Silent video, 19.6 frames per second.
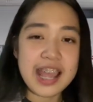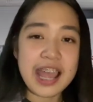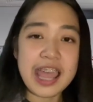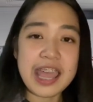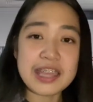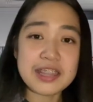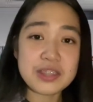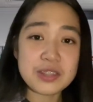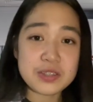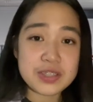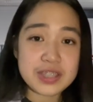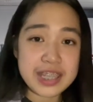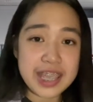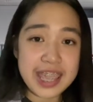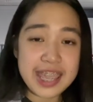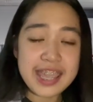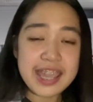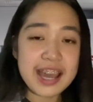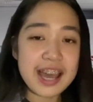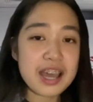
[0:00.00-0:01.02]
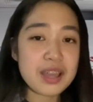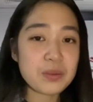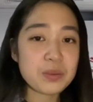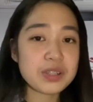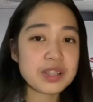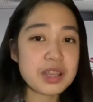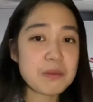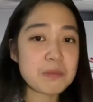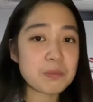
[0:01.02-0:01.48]
and today I will
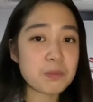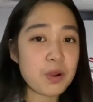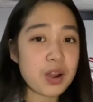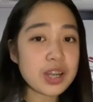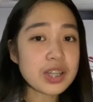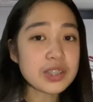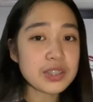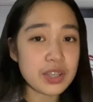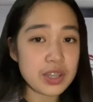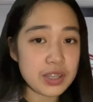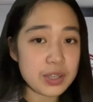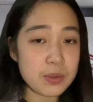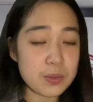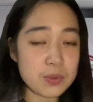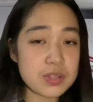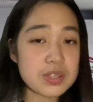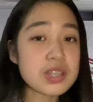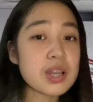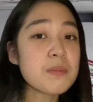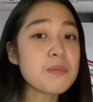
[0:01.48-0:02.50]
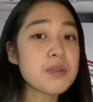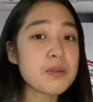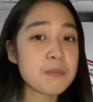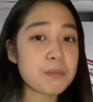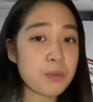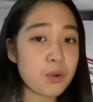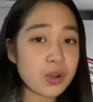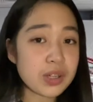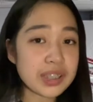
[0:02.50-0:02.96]
impart to you some
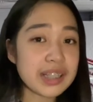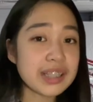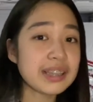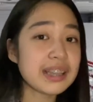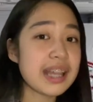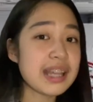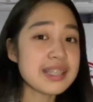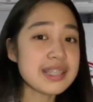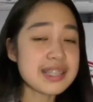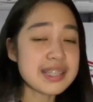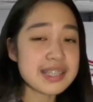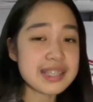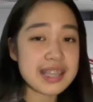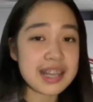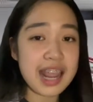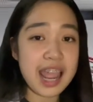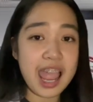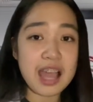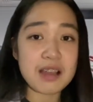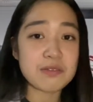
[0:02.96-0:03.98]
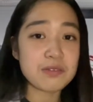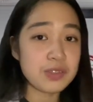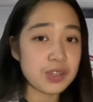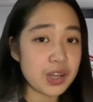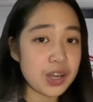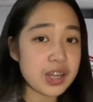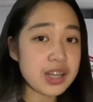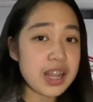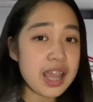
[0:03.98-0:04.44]
important lessons that I have
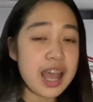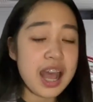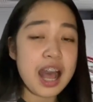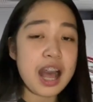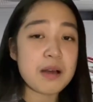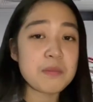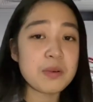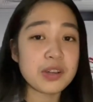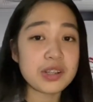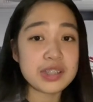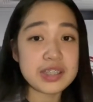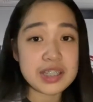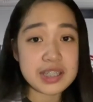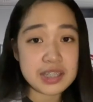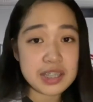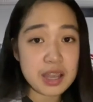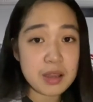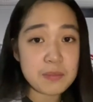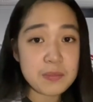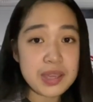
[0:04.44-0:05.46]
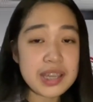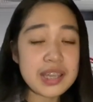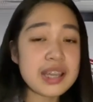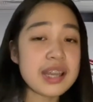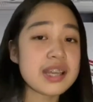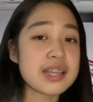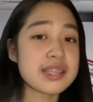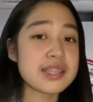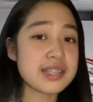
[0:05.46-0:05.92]
learned about the topic
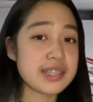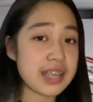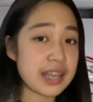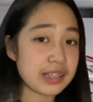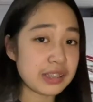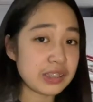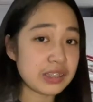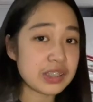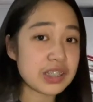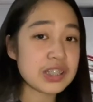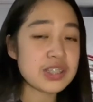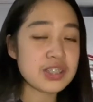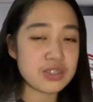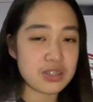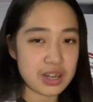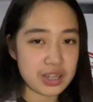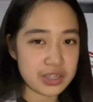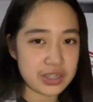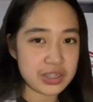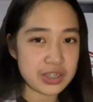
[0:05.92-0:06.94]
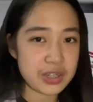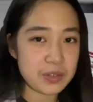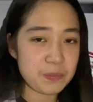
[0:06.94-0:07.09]
cellular structure.